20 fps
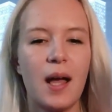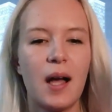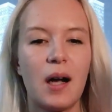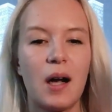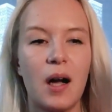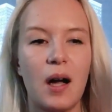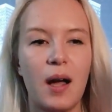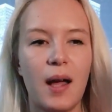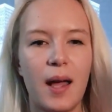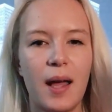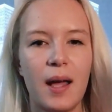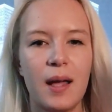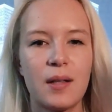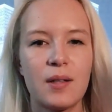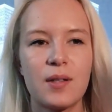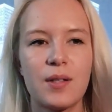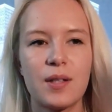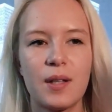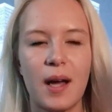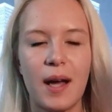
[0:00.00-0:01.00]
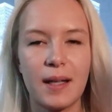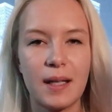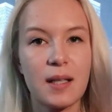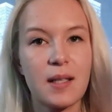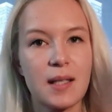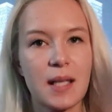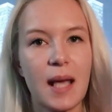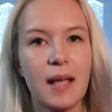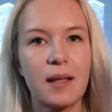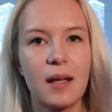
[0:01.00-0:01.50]
And I
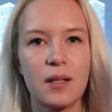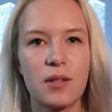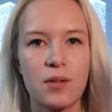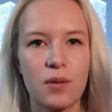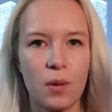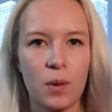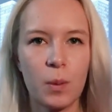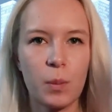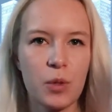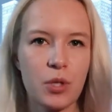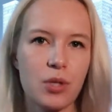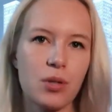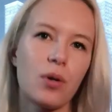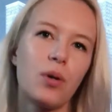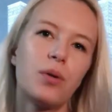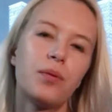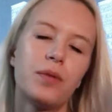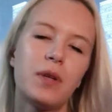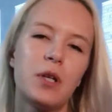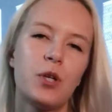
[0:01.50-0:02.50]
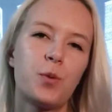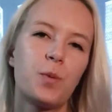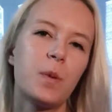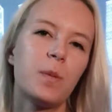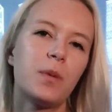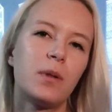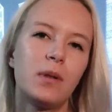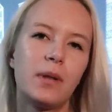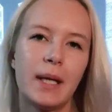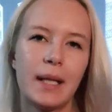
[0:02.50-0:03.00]
can say that almost all Finnish
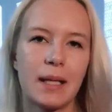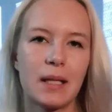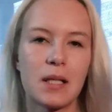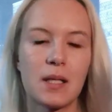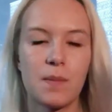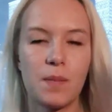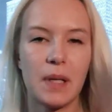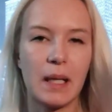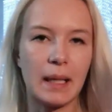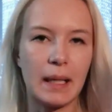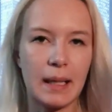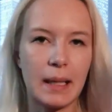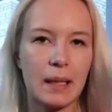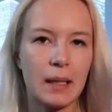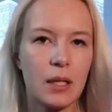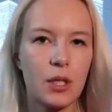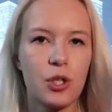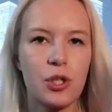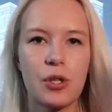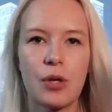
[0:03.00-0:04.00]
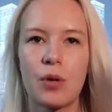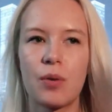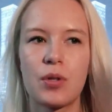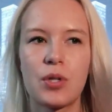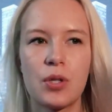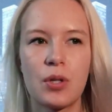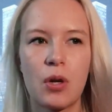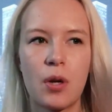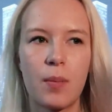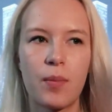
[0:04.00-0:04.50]
people, they can speak English, so
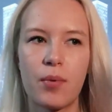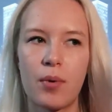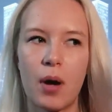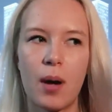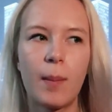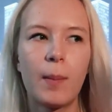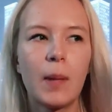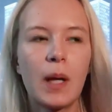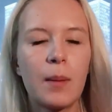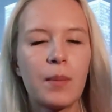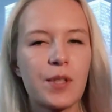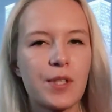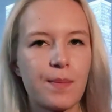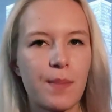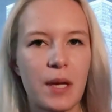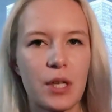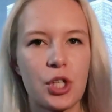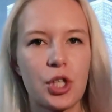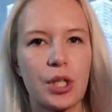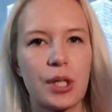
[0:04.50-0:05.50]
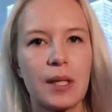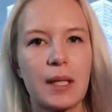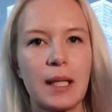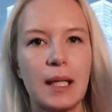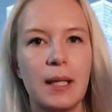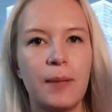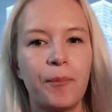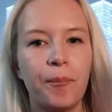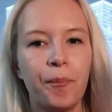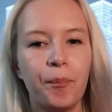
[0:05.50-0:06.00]
it's not a problem,
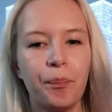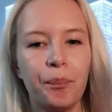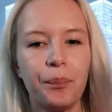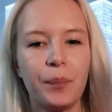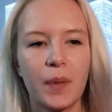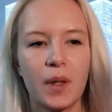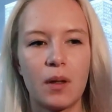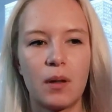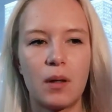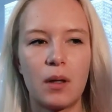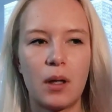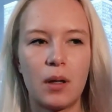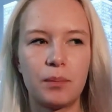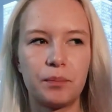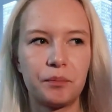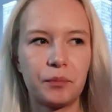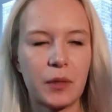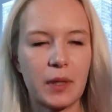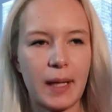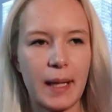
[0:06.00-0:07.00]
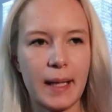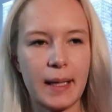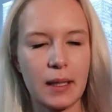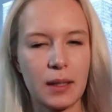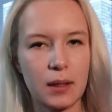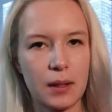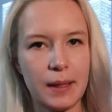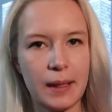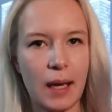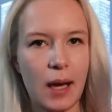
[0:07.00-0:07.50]
especially
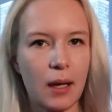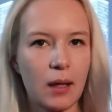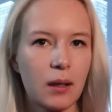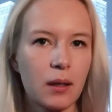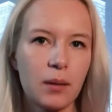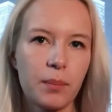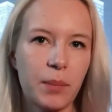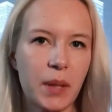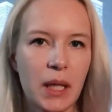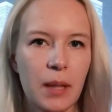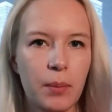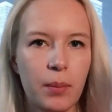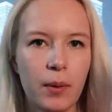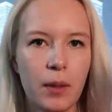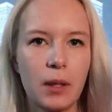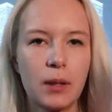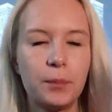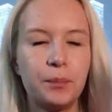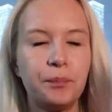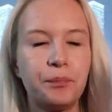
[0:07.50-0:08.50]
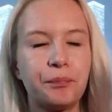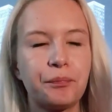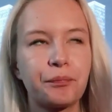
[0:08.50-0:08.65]
like young people.